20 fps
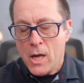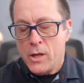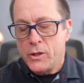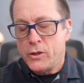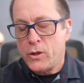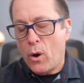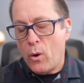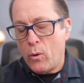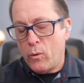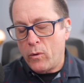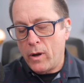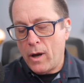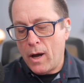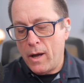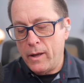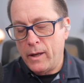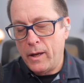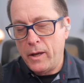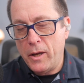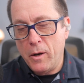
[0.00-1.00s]
So,
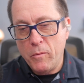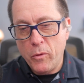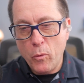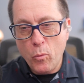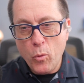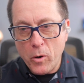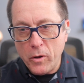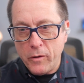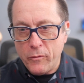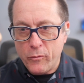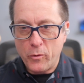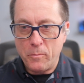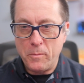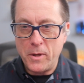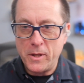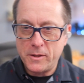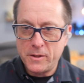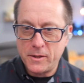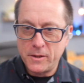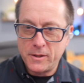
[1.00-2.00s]
uh, you know, the world of
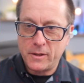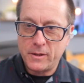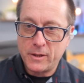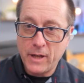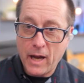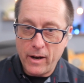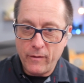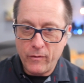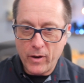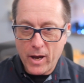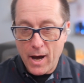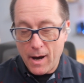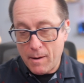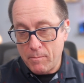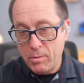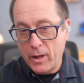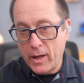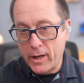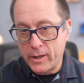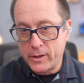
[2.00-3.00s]
remittances is kind of a
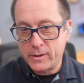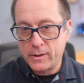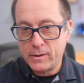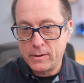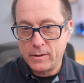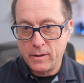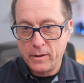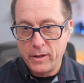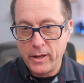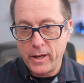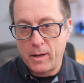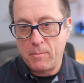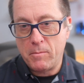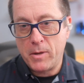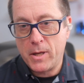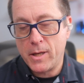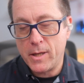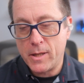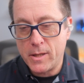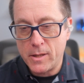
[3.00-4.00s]
complex thing
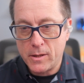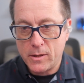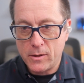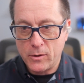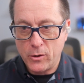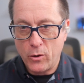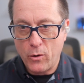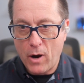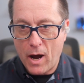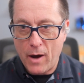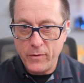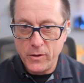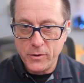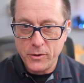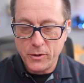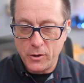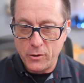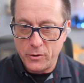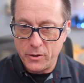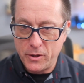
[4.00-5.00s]
because, you know,
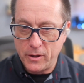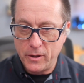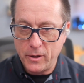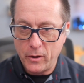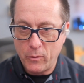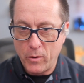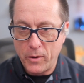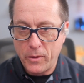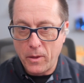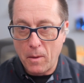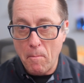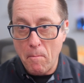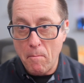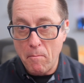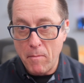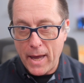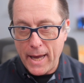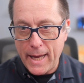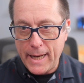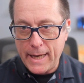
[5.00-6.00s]
obviously you're dealing with
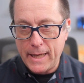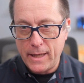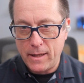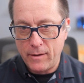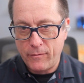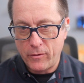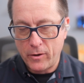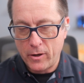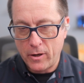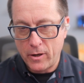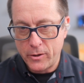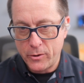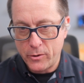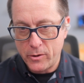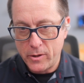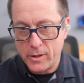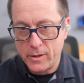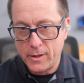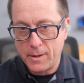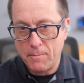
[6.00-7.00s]
many different
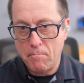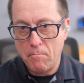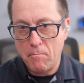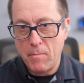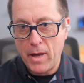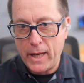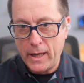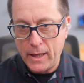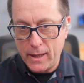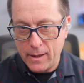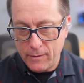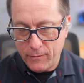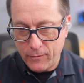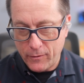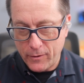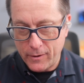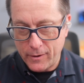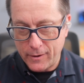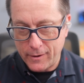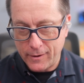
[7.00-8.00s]
countries, many
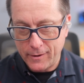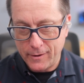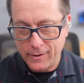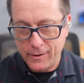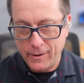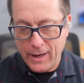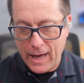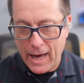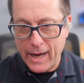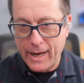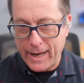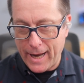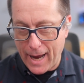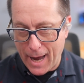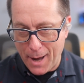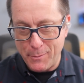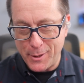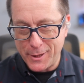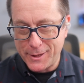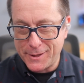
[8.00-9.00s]
different
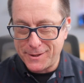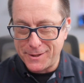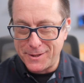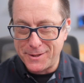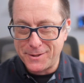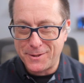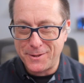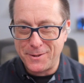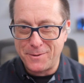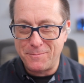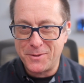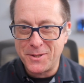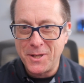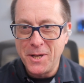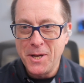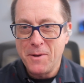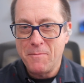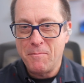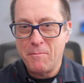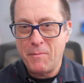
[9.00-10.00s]
economic systems,
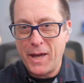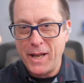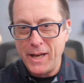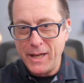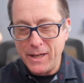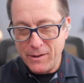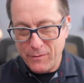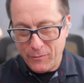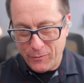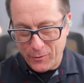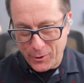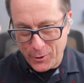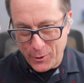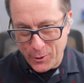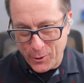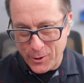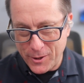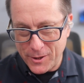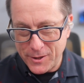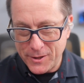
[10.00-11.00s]
many different
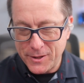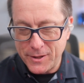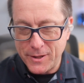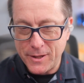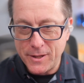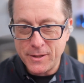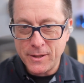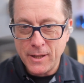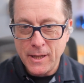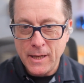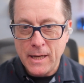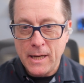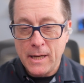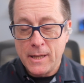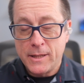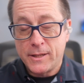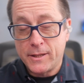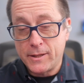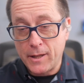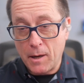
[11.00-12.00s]
currencies.
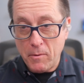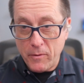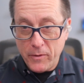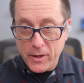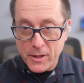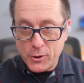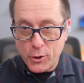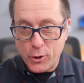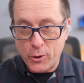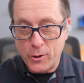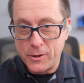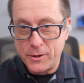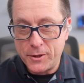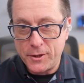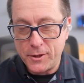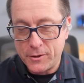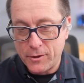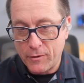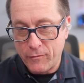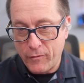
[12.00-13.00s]
Some of these
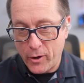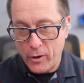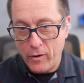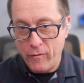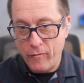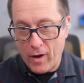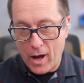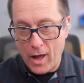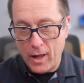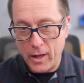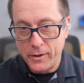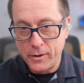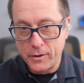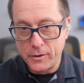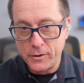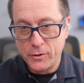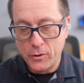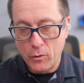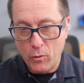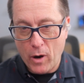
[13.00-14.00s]
currencies are very
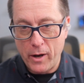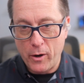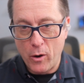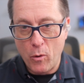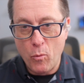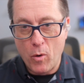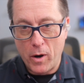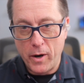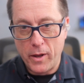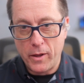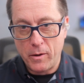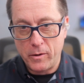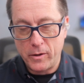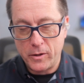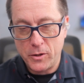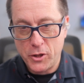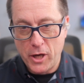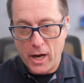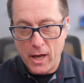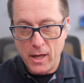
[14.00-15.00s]
volatile. So I know one of
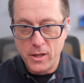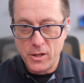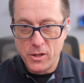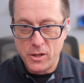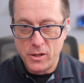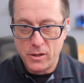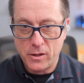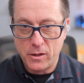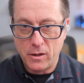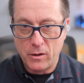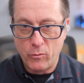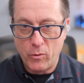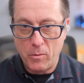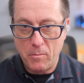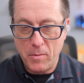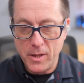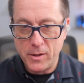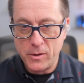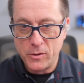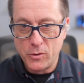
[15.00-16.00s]
the challenges in the
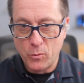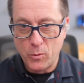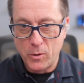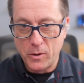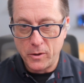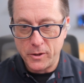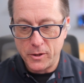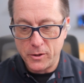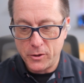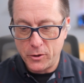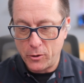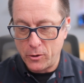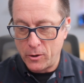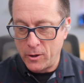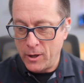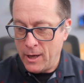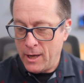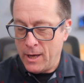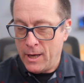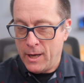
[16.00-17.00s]
remittance world is
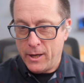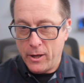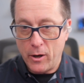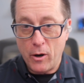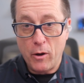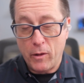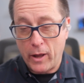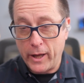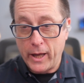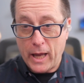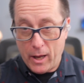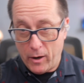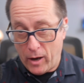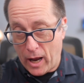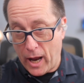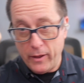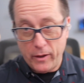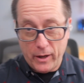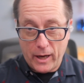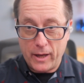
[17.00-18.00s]
you're, you know, like, and,
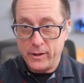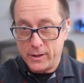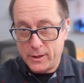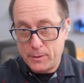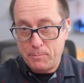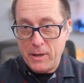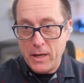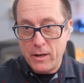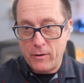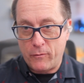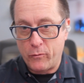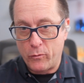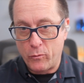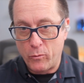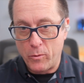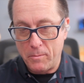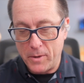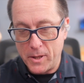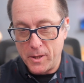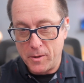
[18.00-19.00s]
and, and the speed of the
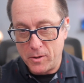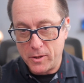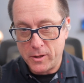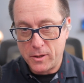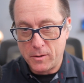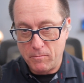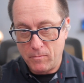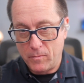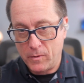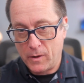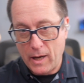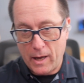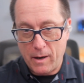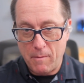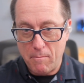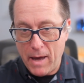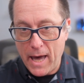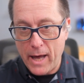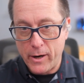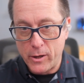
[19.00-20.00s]
remittance
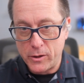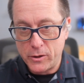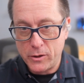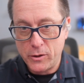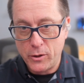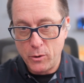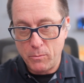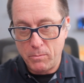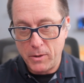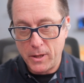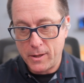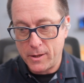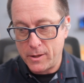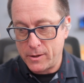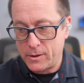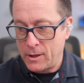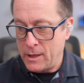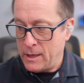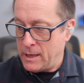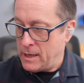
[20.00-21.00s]
kind of matters too,
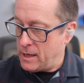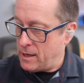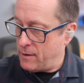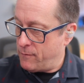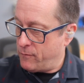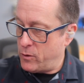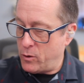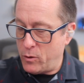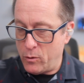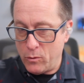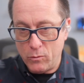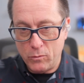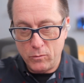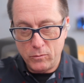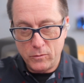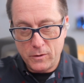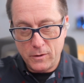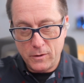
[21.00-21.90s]
because if you